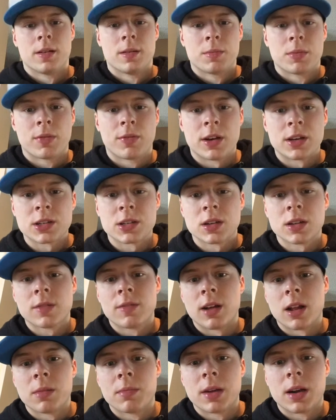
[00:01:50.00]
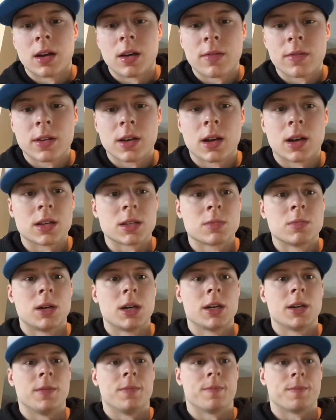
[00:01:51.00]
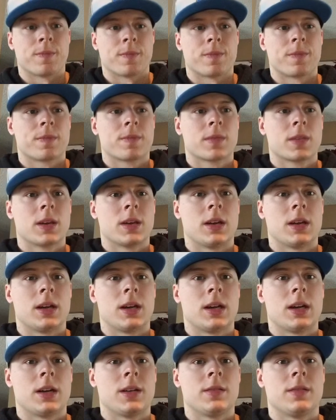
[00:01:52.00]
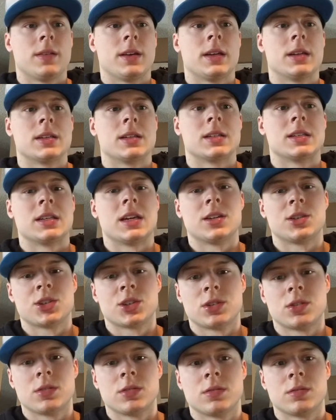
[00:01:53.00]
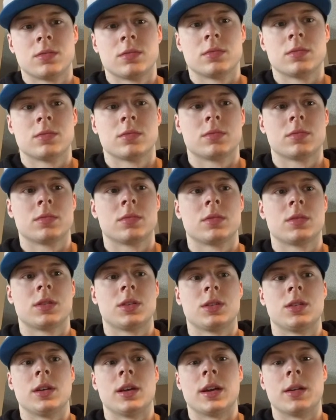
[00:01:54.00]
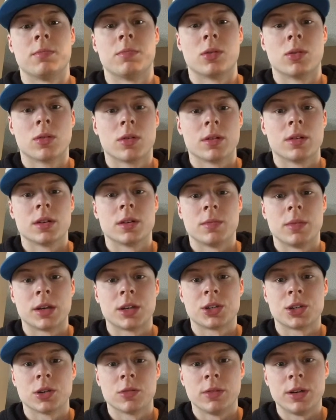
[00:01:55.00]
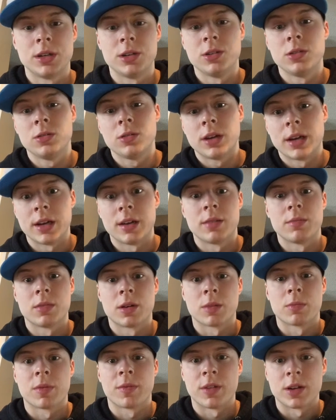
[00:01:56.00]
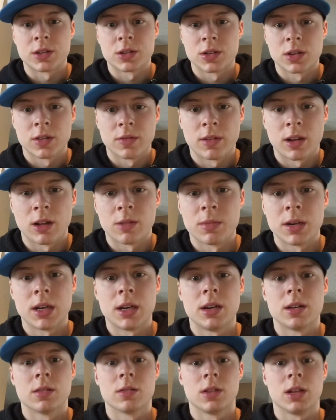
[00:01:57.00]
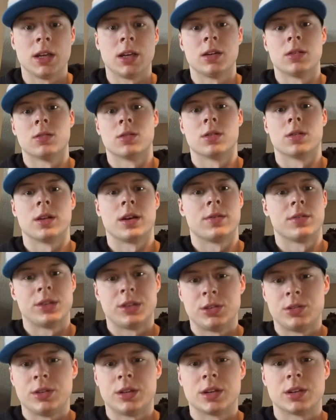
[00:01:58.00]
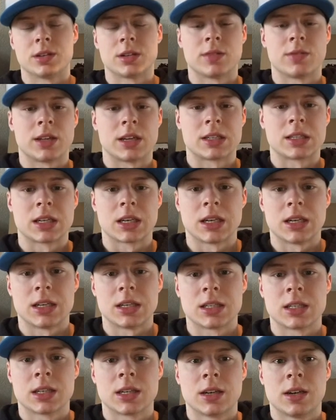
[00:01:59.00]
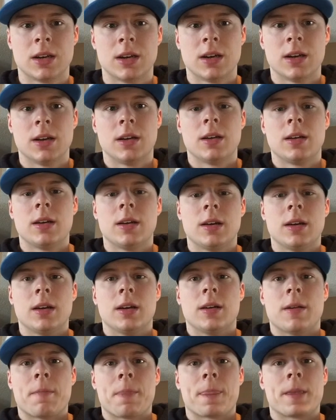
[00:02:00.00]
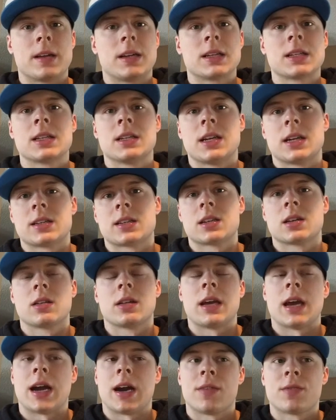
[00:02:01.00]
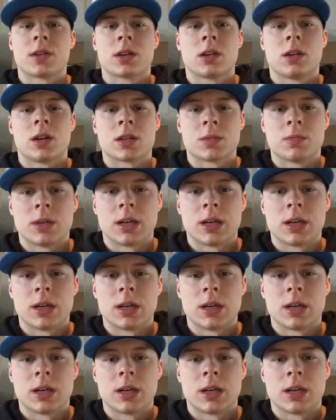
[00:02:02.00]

Professional development often costs money. It is essential and important to make sure we do get our professional development yearly or every 2 years if that's the case. It doesn't necessarily have to cost